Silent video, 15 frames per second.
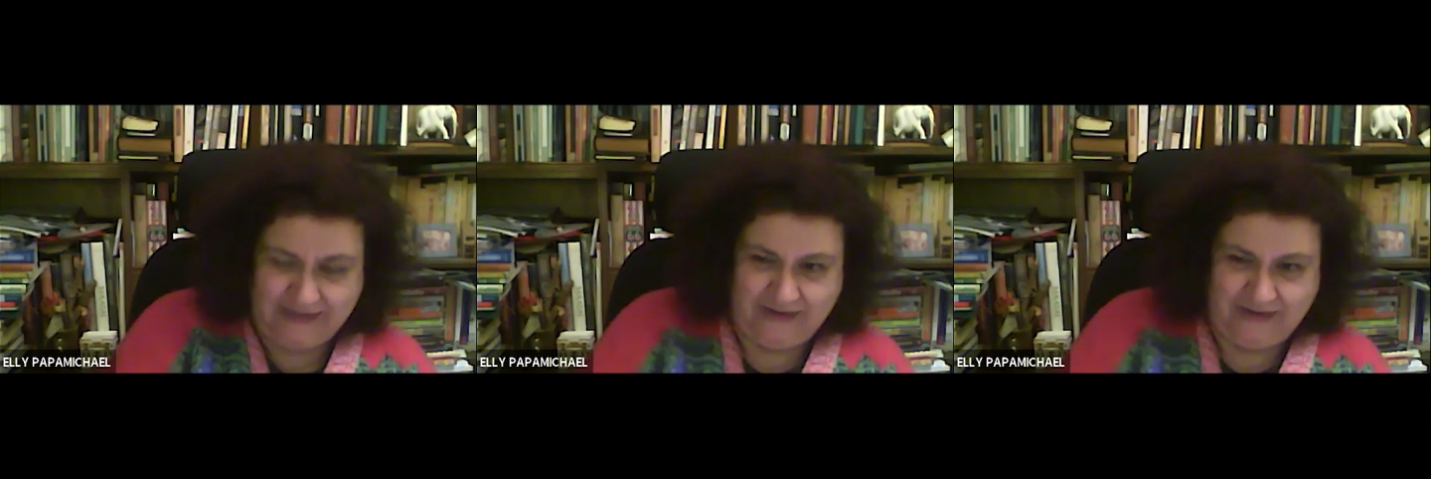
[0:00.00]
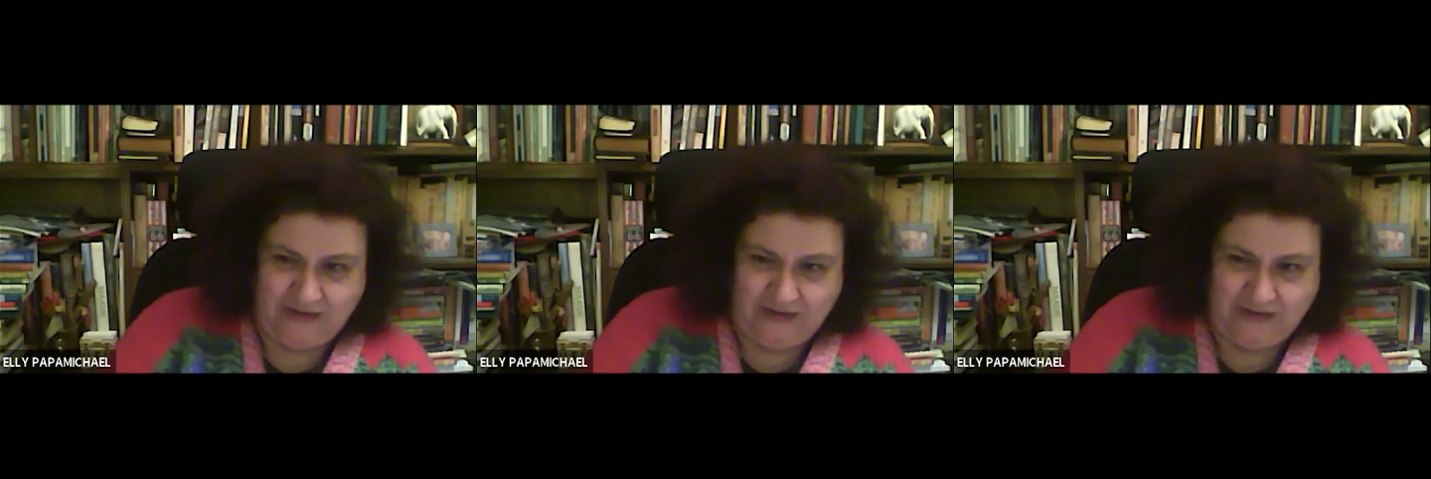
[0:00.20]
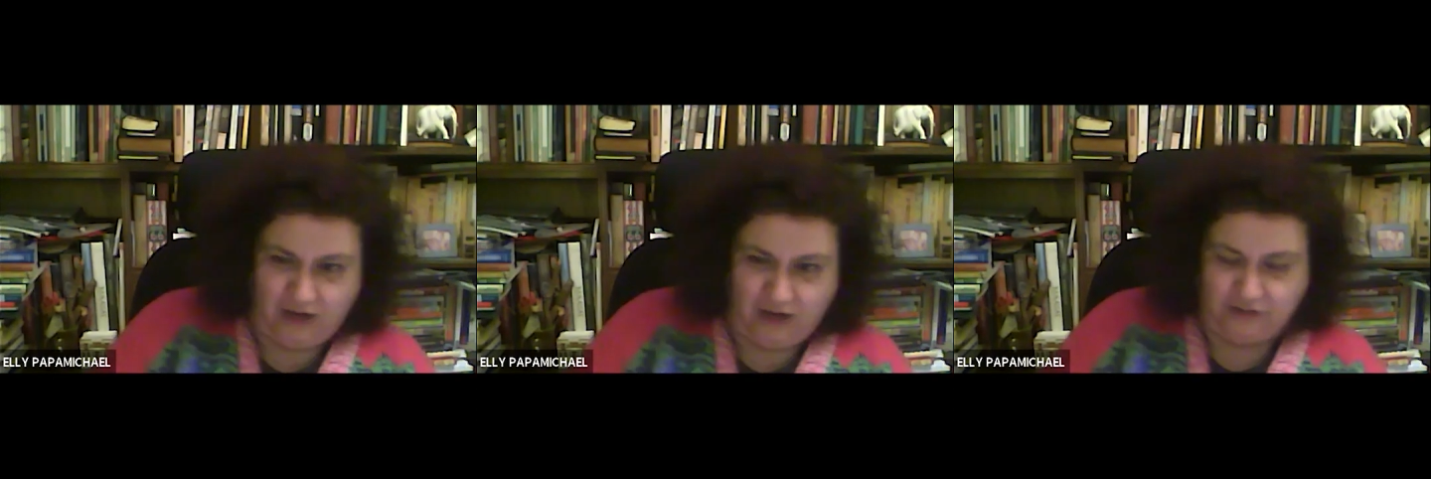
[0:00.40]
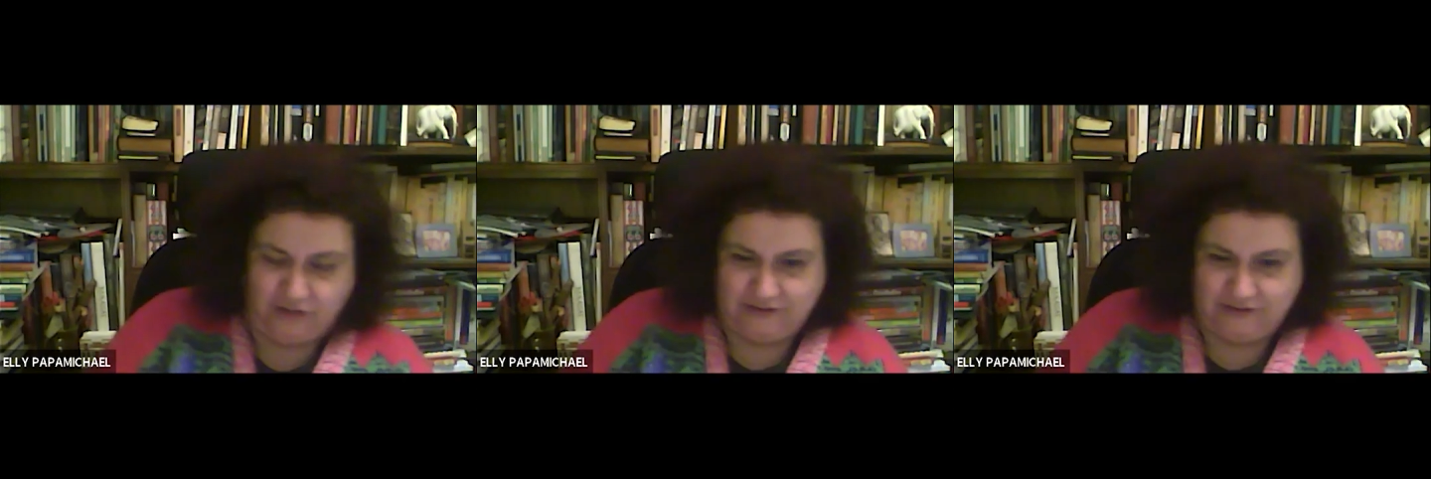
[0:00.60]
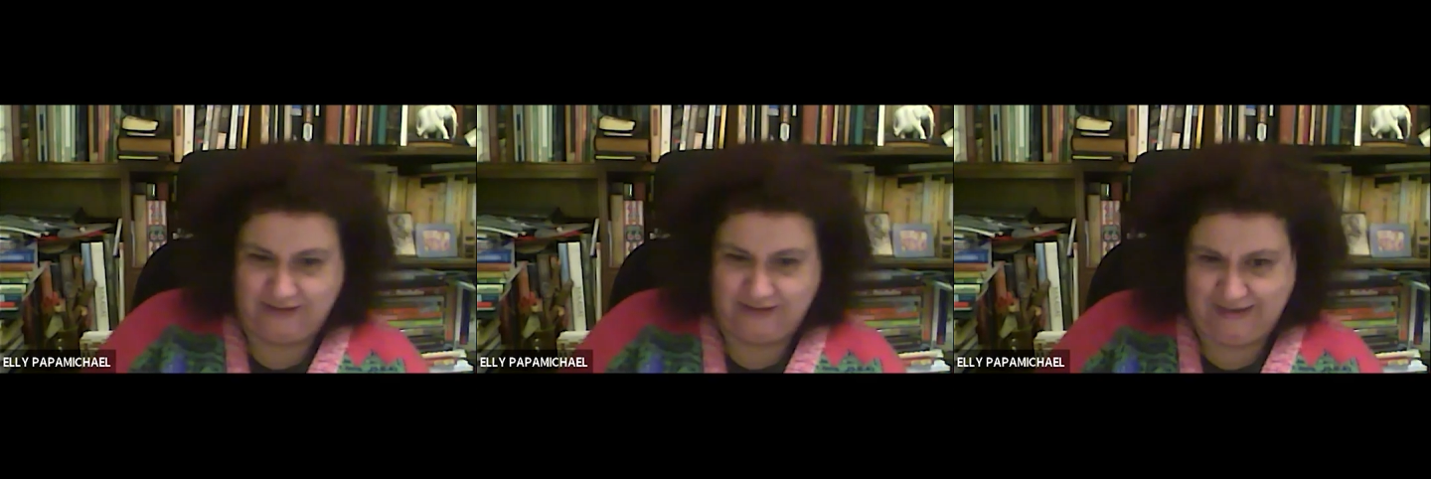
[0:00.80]

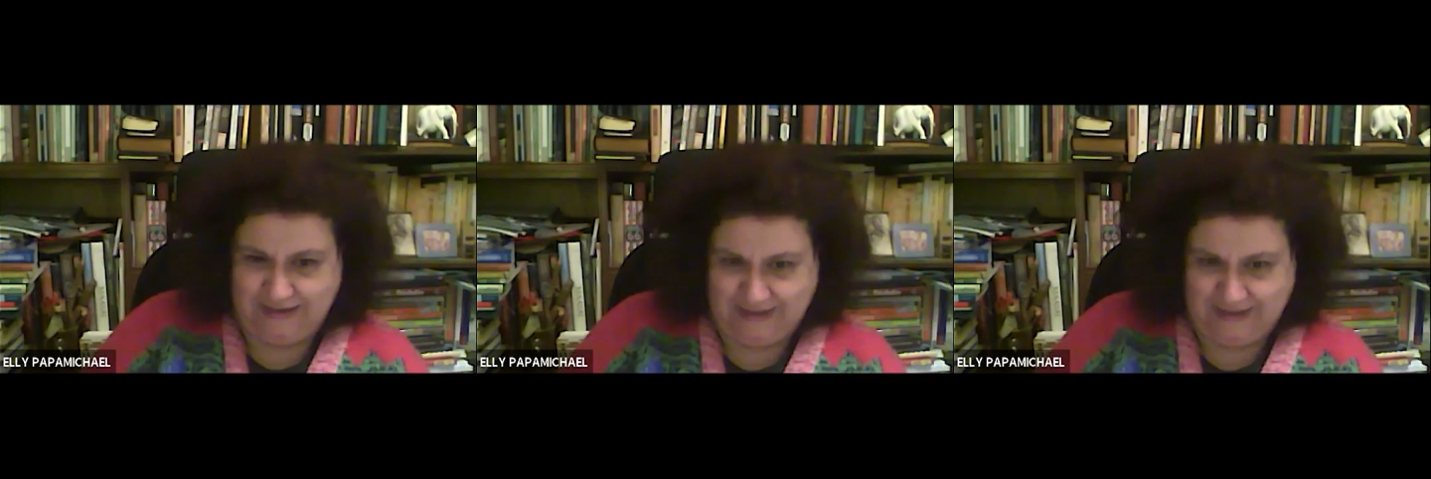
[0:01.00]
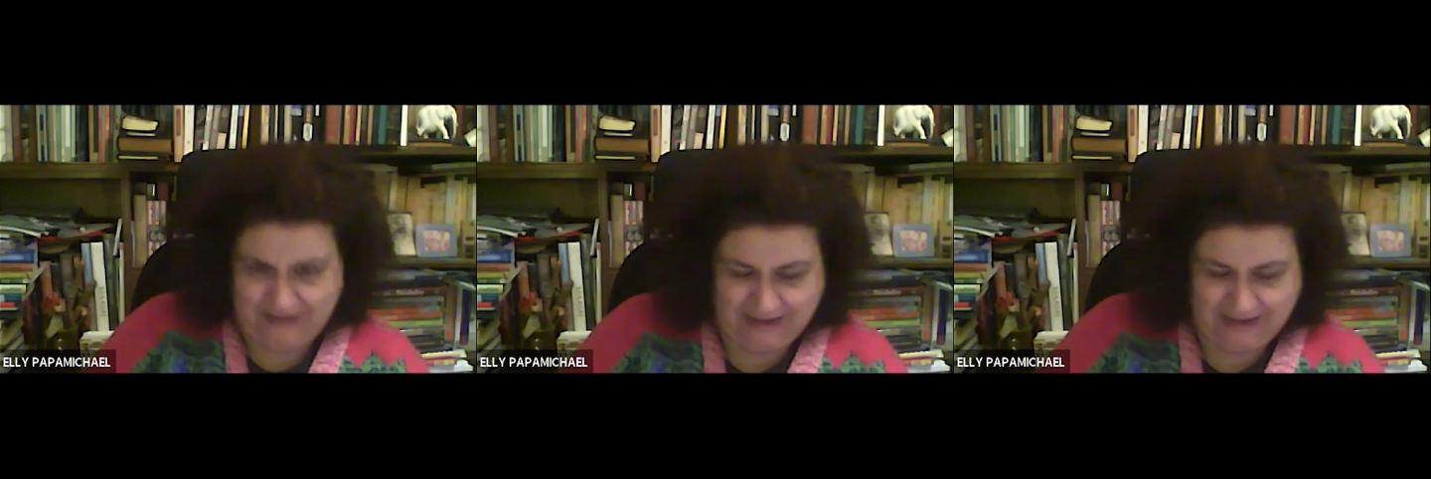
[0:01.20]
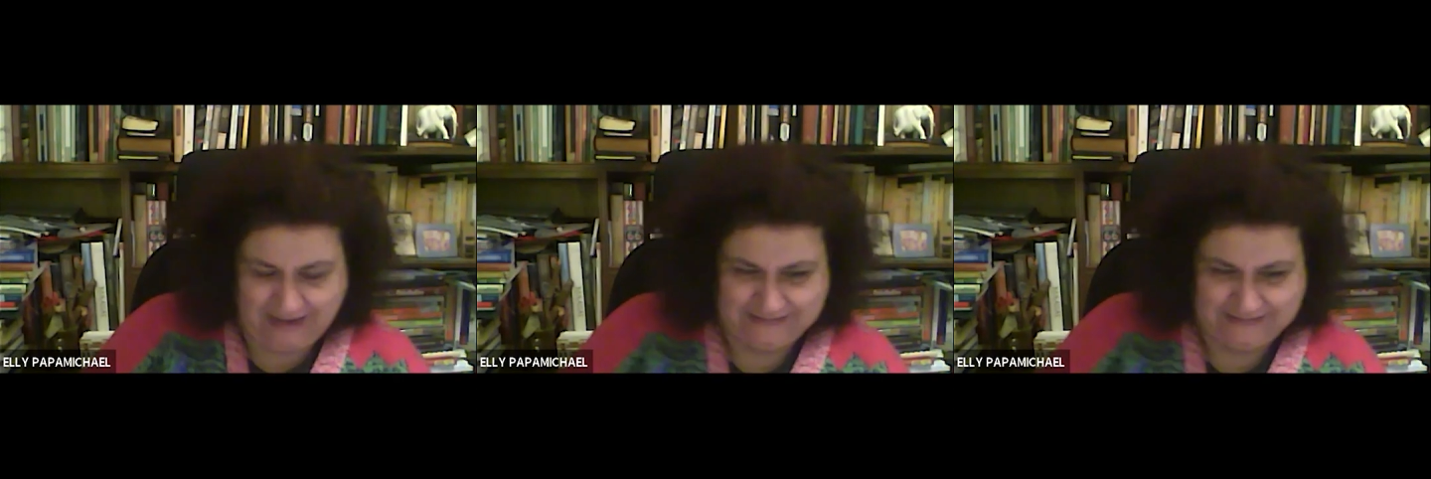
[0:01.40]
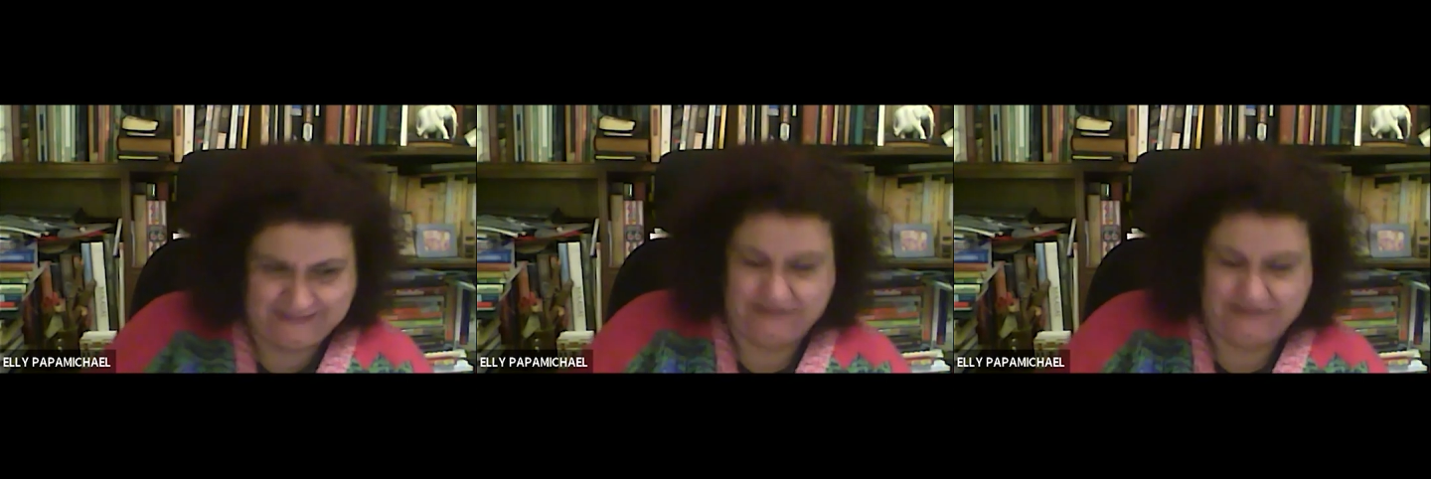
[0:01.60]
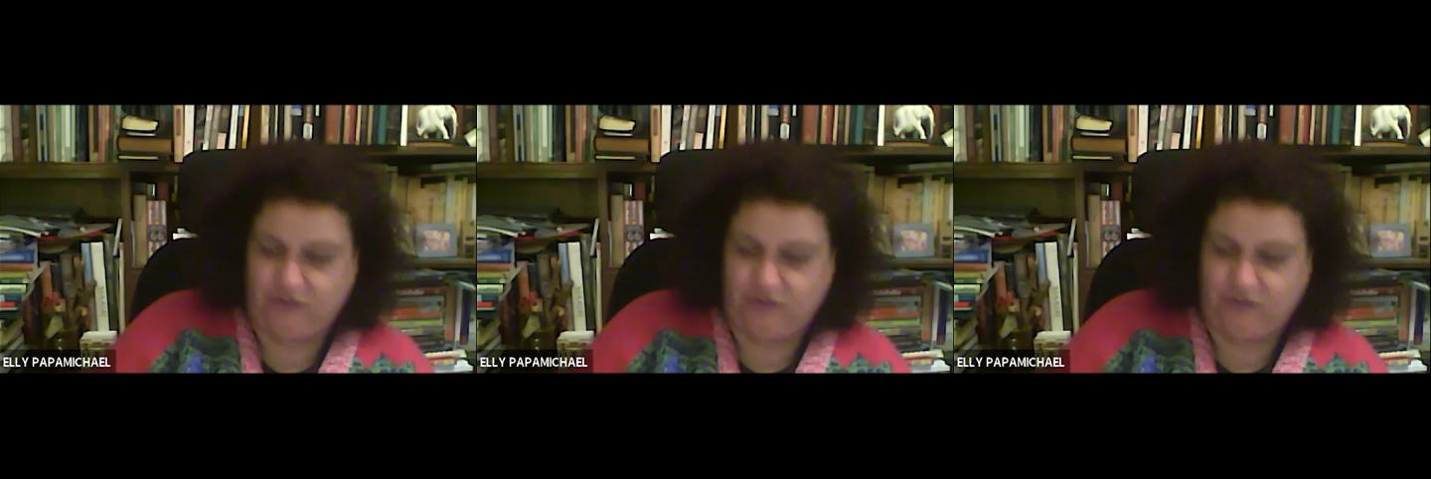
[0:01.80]
not in
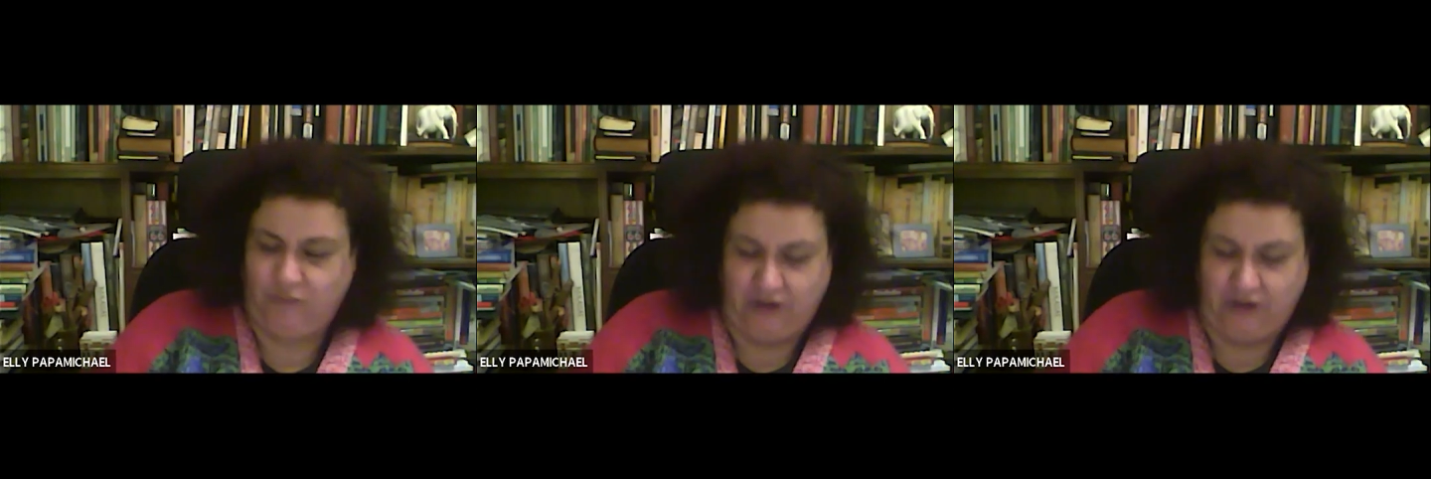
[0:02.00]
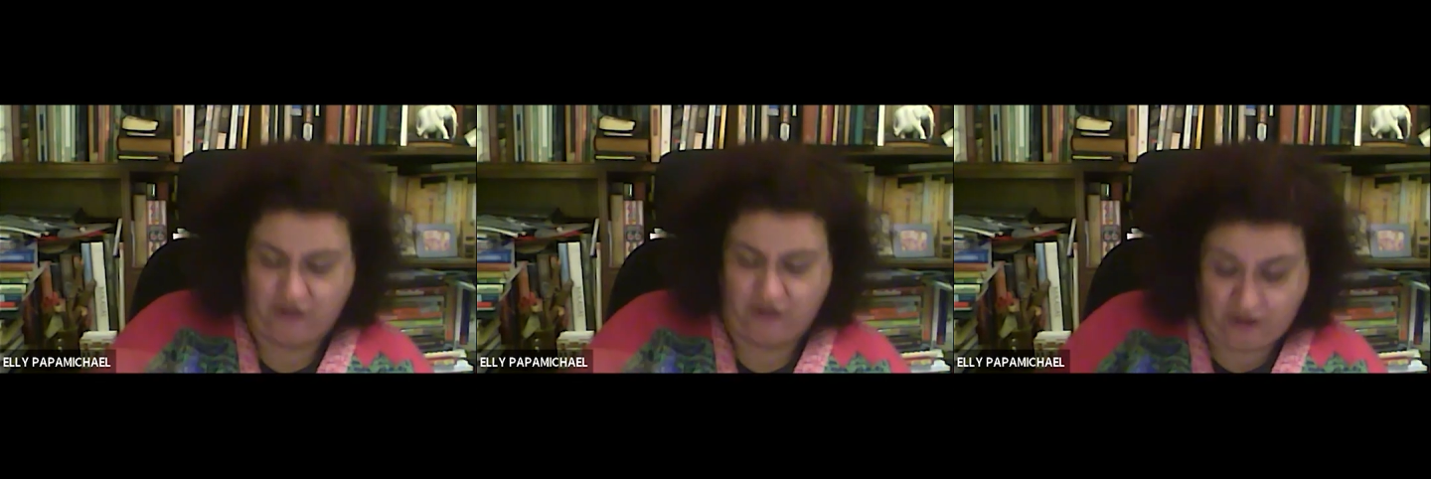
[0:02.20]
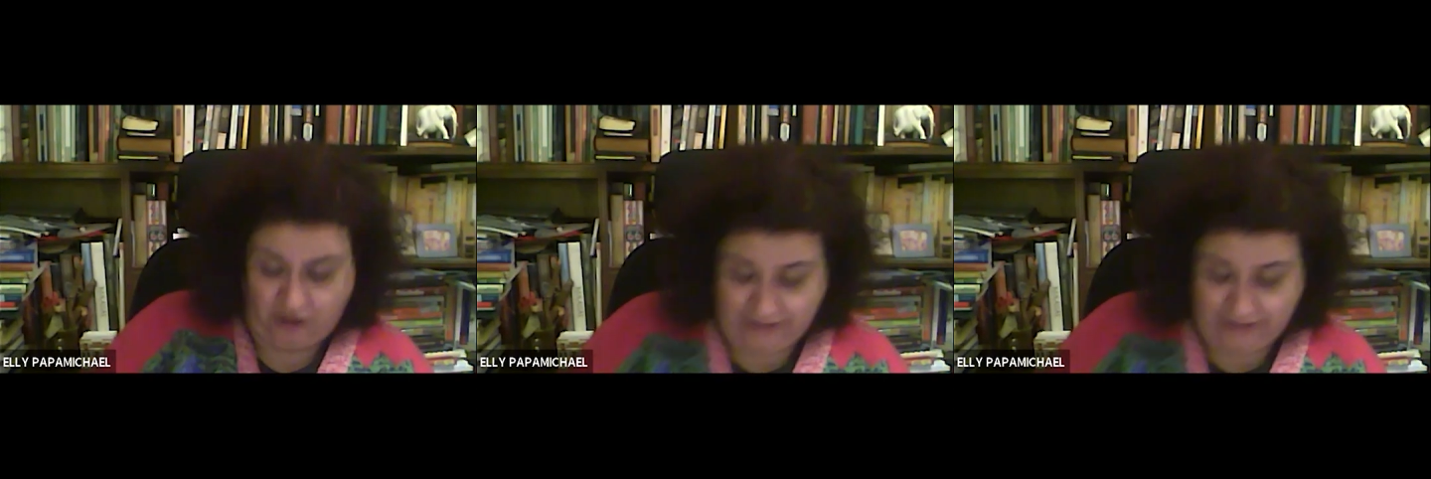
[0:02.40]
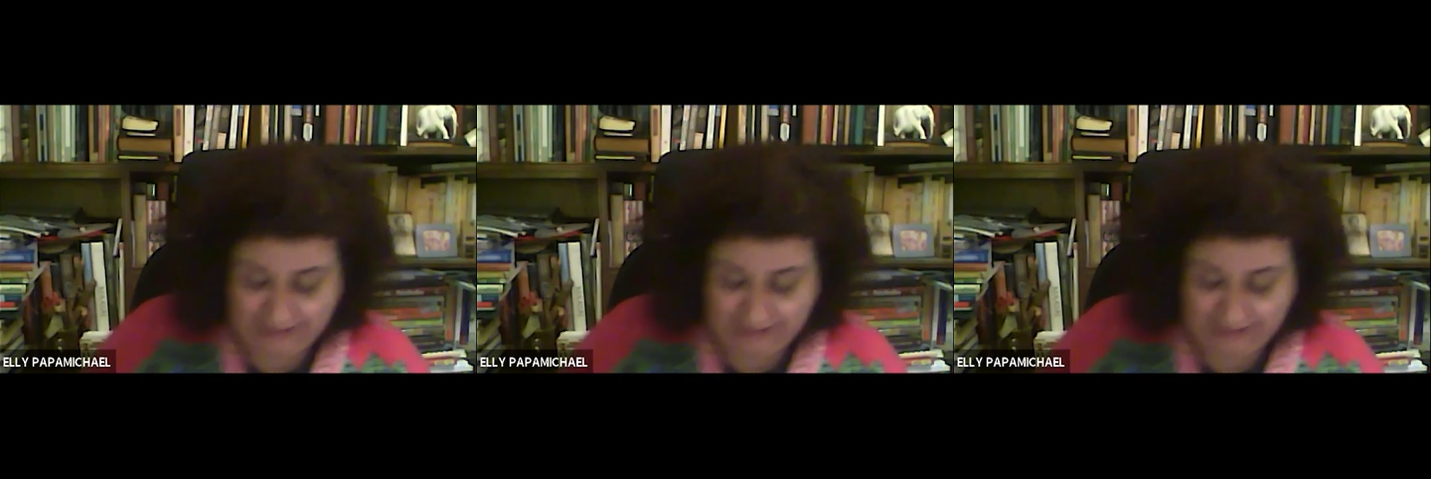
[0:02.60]
Nazi. So we are gone.